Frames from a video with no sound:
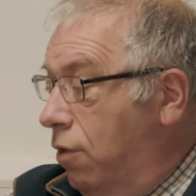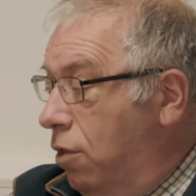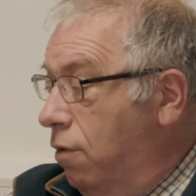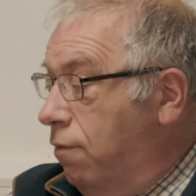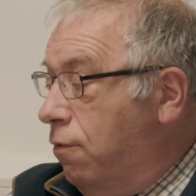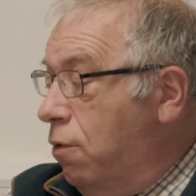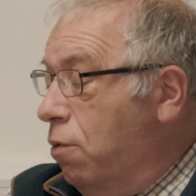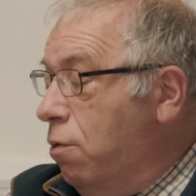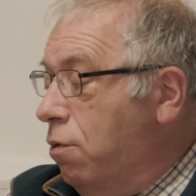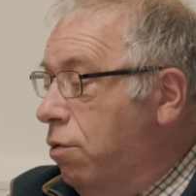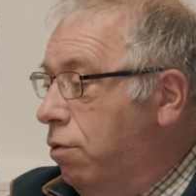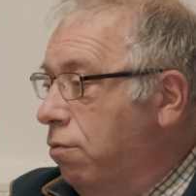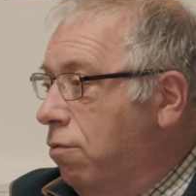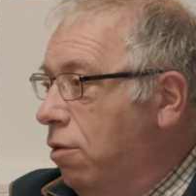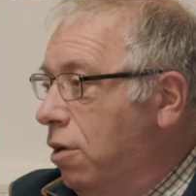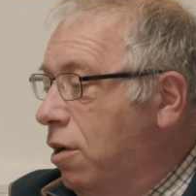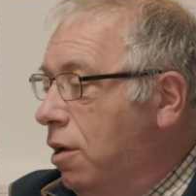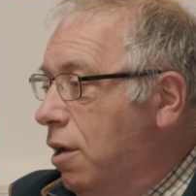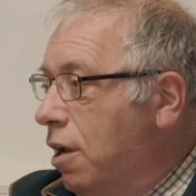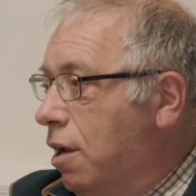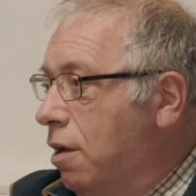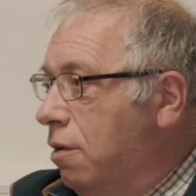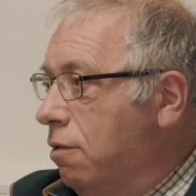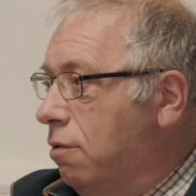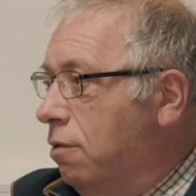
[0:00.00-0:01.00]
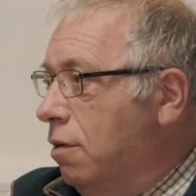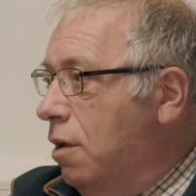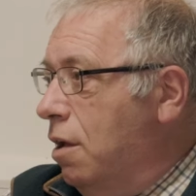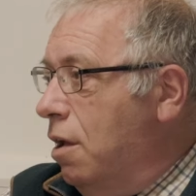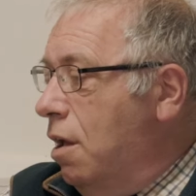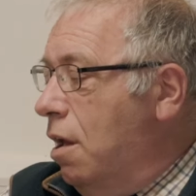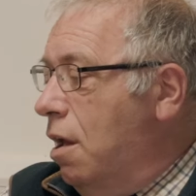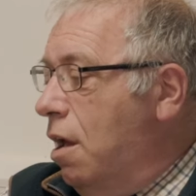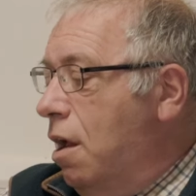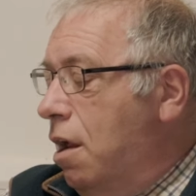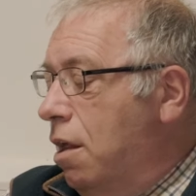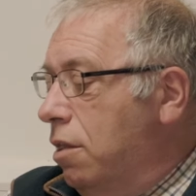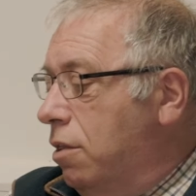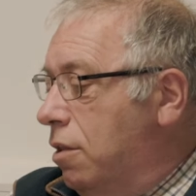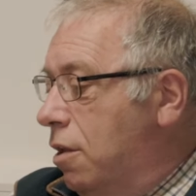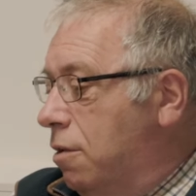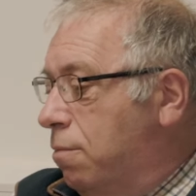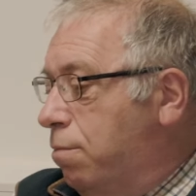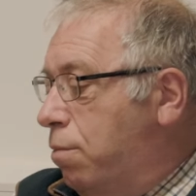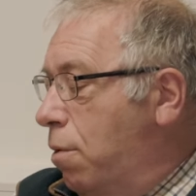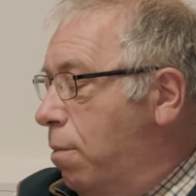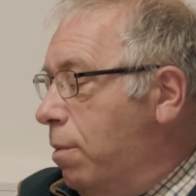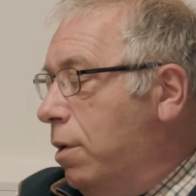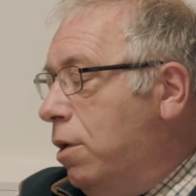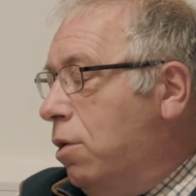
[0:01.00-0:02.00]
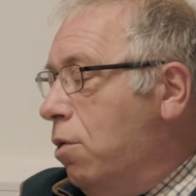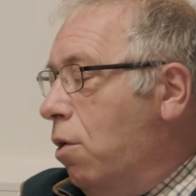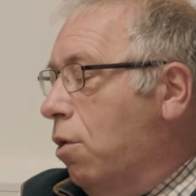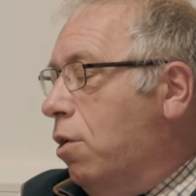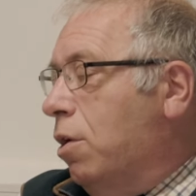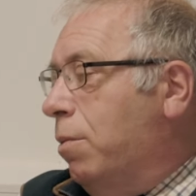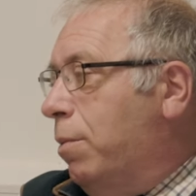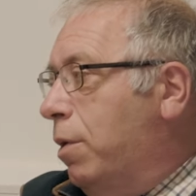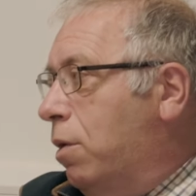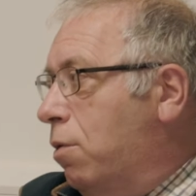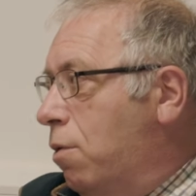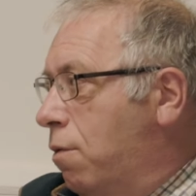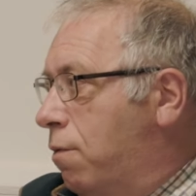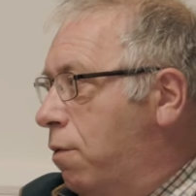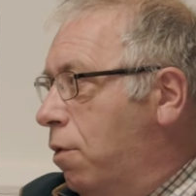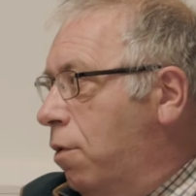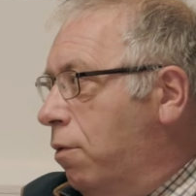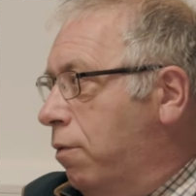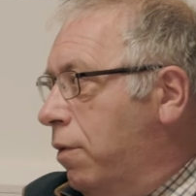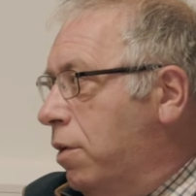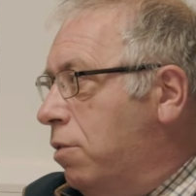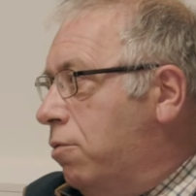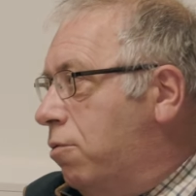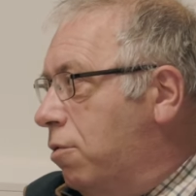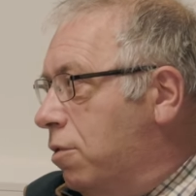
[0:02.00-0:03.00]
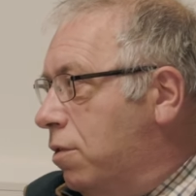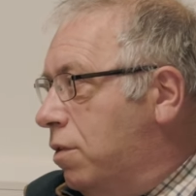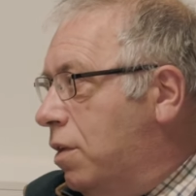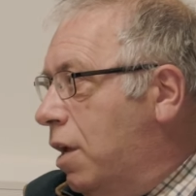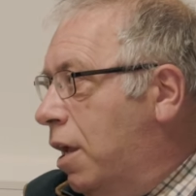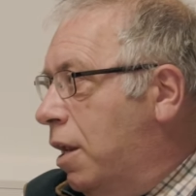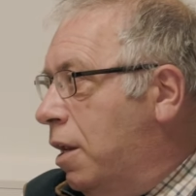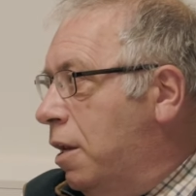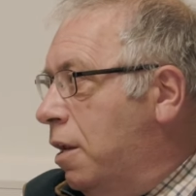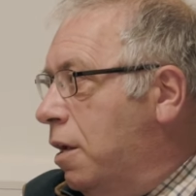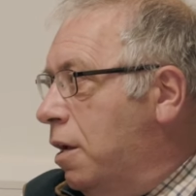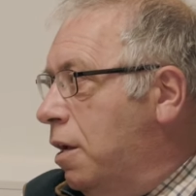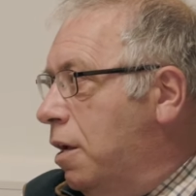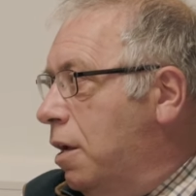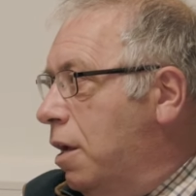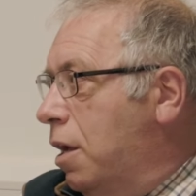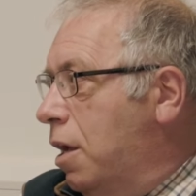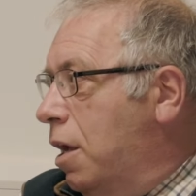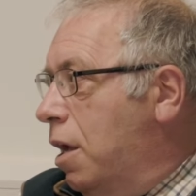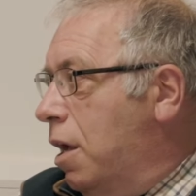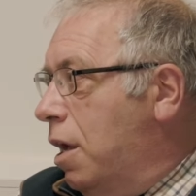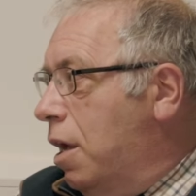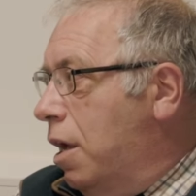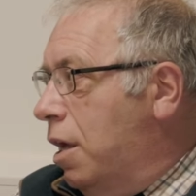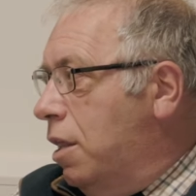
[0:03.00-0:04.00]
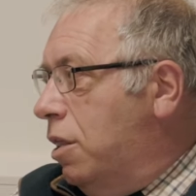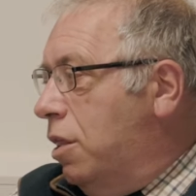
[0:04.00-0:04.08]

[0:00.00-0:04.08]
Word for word: for the full three years, there's probably not going to be an awful lot of interest in mm.